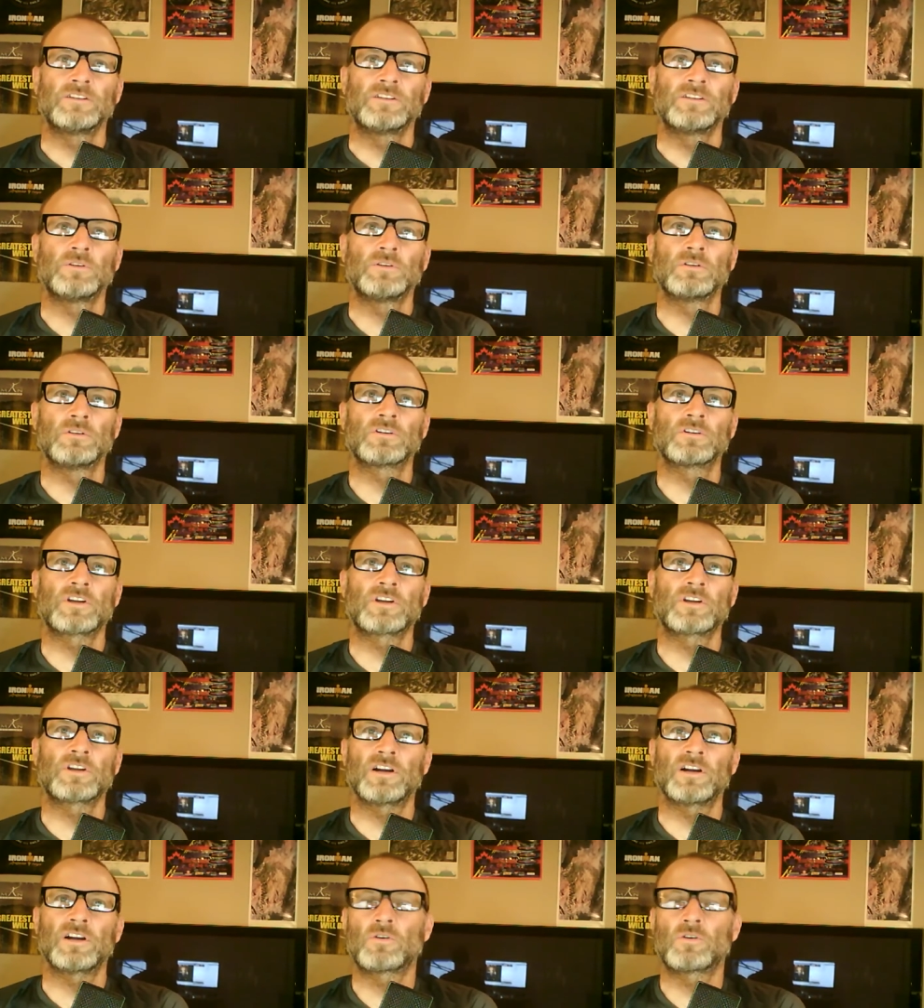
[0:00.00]
Do you look
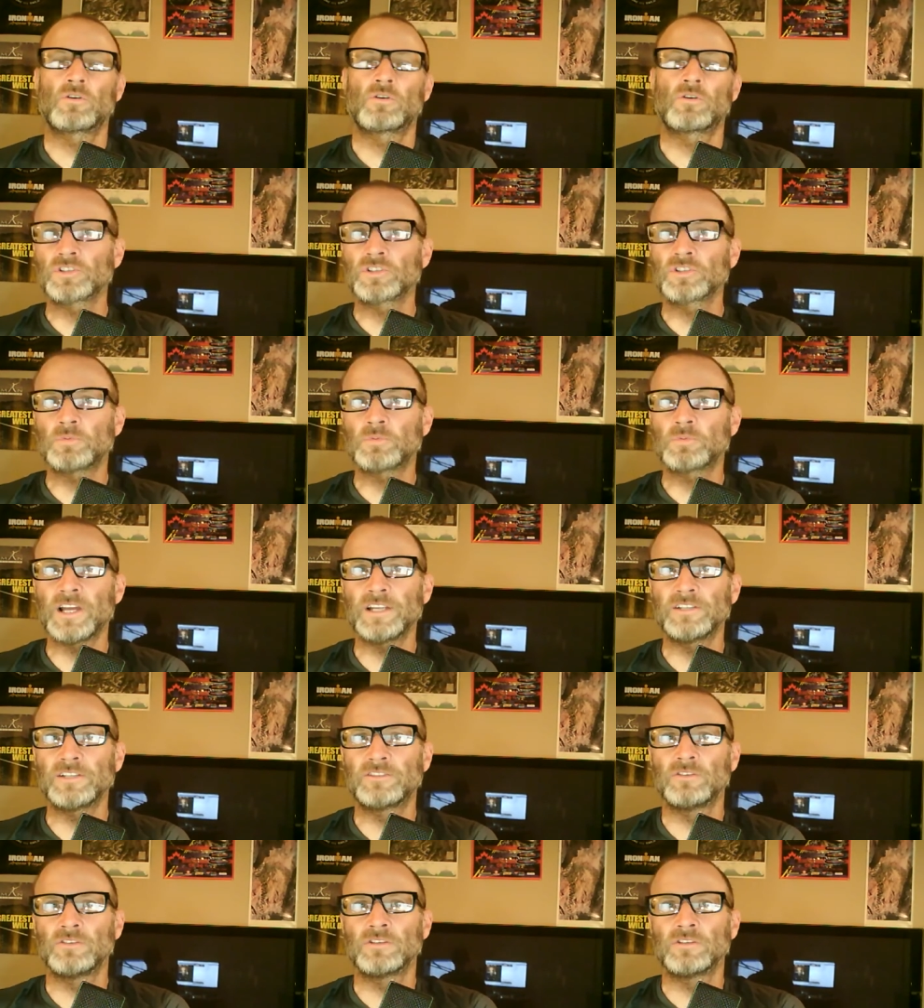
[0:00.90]

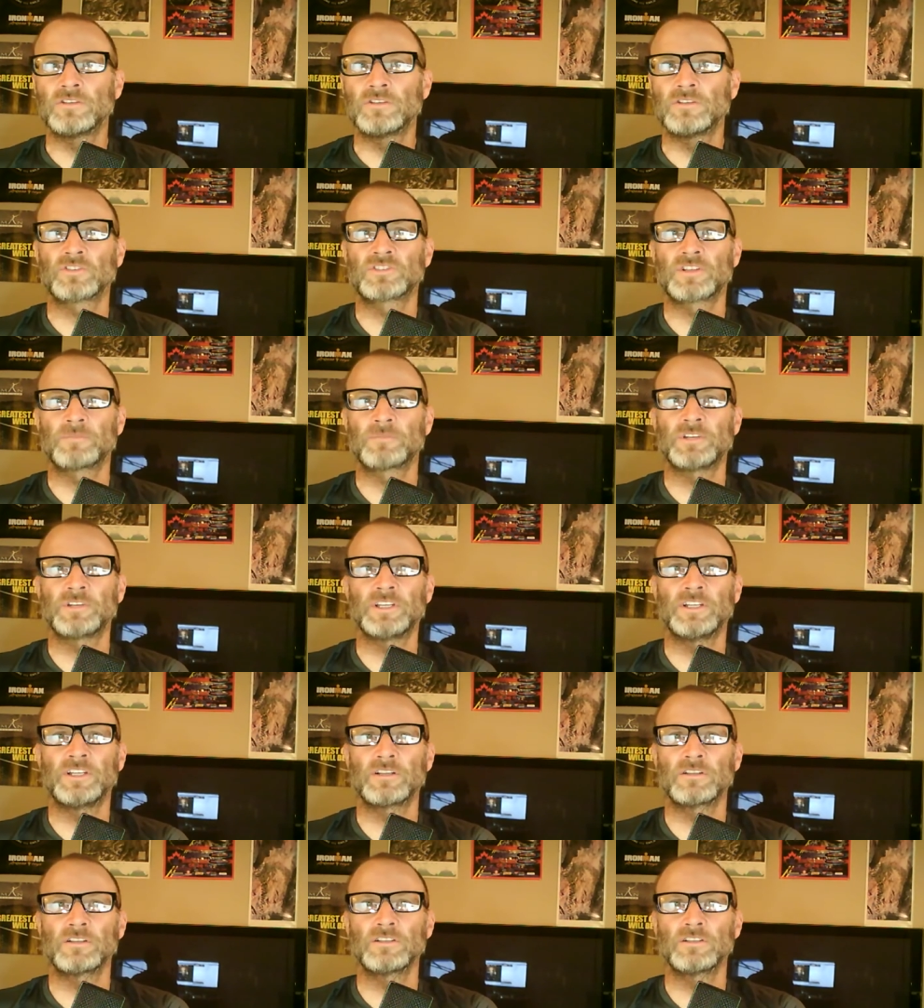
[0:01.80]
course-wise? Do you look for something
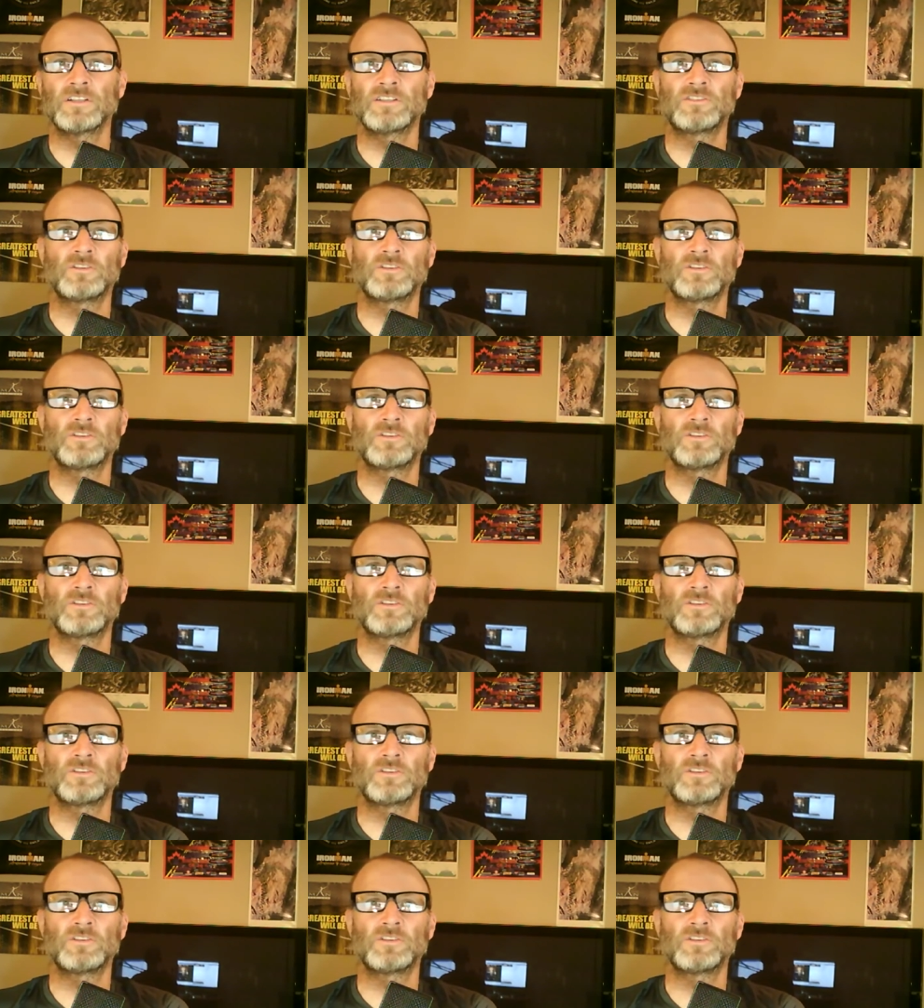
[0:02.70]
hilly?